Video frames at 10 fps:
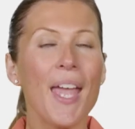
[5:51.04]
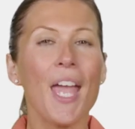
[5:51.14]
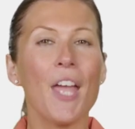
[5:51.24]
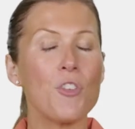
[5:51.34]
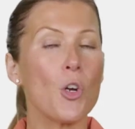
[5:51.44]

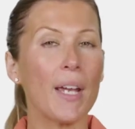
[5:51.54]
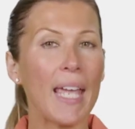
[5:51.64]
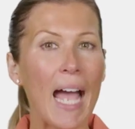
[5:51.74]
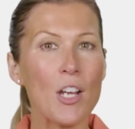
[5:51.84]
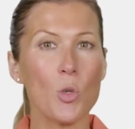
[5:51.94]
If you're a
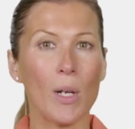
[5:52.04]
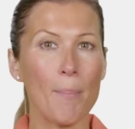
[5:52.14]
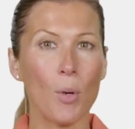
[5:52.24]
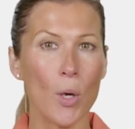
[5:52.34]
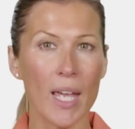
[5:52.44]
casual
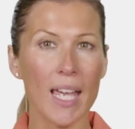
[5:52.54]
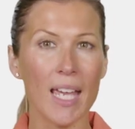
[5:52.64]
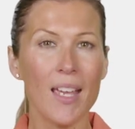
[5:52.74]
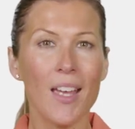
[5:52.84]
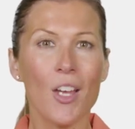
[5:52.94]

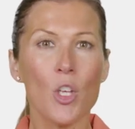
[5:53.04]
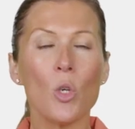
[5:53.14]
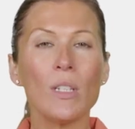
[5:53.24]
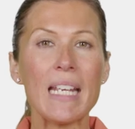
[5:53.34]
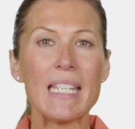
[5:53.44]
employee,
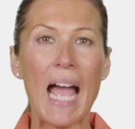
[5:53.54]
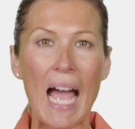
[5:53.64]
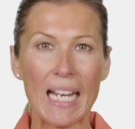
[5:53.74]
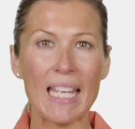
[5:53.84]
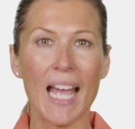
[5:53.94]
you'll need to
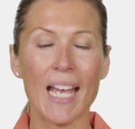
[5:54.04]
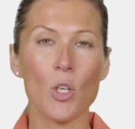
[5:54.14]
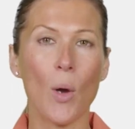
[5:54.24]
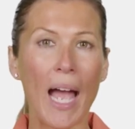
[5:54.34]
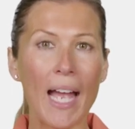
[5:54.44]
allocate
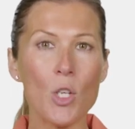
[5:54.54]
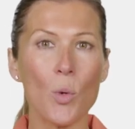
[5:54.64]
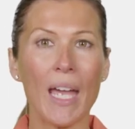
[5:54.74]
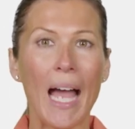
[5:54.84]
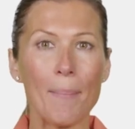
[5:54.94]
your annual
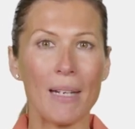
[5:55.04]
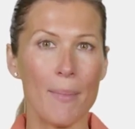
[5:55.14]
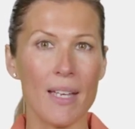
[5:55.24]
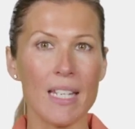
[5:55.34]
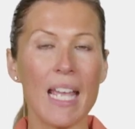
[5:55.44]
cap
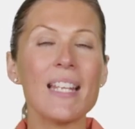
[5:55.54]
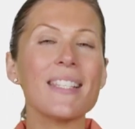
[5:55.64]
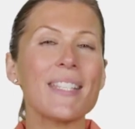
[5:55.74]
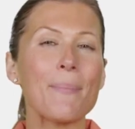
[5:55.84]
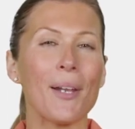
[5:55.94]
limit in a
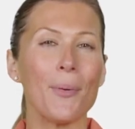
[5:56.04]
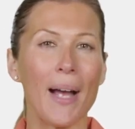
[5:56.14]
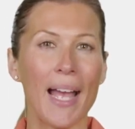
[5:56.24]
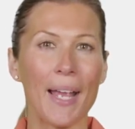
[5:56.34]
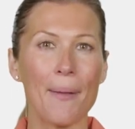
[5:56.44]
similar
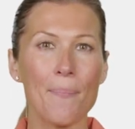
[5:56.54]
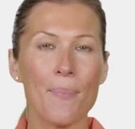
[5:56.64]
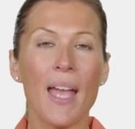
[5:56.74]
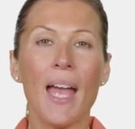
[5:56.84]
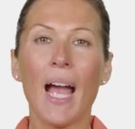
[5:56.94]
way.
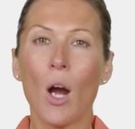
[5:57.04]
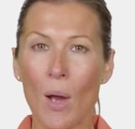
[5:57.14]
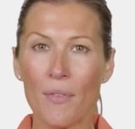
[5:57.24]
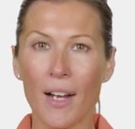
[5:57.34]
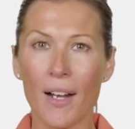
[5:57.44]

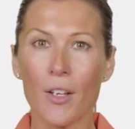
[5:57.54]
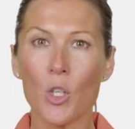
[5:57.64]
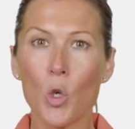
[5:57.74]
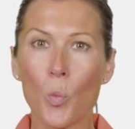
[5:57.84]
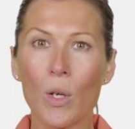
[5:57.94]
However,
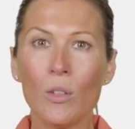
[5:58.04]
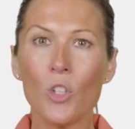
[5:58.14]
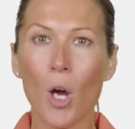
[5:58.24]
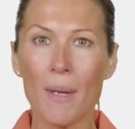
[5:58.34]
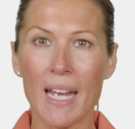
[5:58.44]
you will
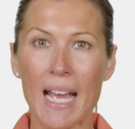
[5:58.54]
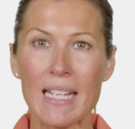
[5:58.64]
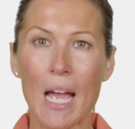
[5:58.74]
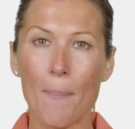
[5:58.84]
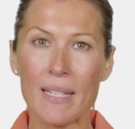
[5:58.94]

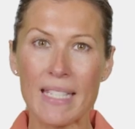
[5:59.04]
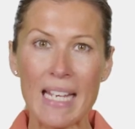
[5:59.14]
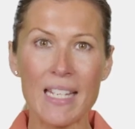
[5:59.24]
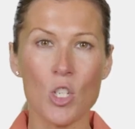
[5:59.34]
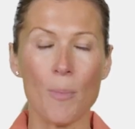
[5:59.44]
nominate a
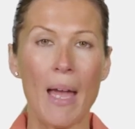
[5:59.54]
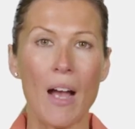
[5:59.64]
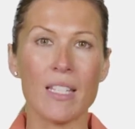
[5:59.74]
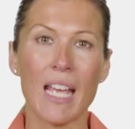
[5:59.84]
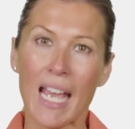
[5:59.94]
percentage
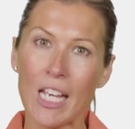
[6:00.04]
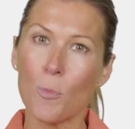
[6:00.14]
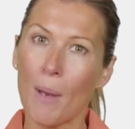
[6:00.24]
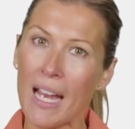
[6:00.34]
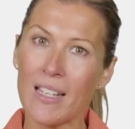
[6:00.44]
amount
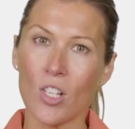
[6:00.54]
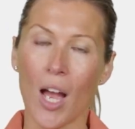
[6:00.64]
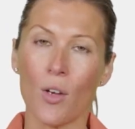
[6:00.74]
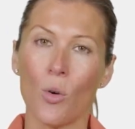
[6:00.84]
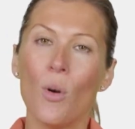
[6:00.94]
each pay
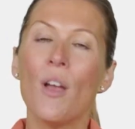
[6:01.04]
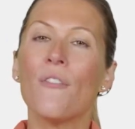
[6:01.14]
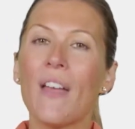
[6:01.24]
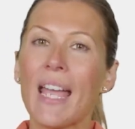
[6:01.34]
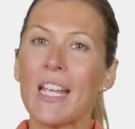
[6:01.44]
cycle
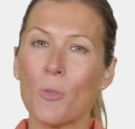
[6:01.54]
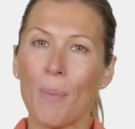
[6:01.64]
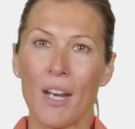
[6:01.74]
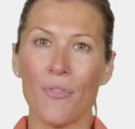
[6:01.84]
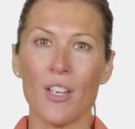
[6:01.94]
for each
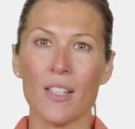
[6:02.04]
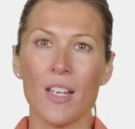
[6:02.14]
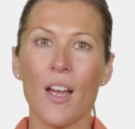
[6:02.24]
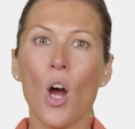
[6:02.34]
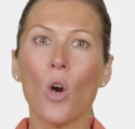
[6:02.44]
benefit,
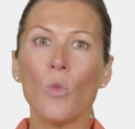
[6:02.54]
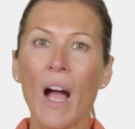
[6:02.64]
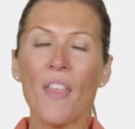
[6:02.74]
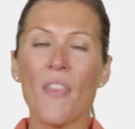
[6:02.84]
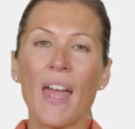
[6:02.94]

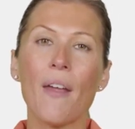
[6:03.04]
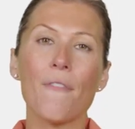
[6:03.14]
rather than a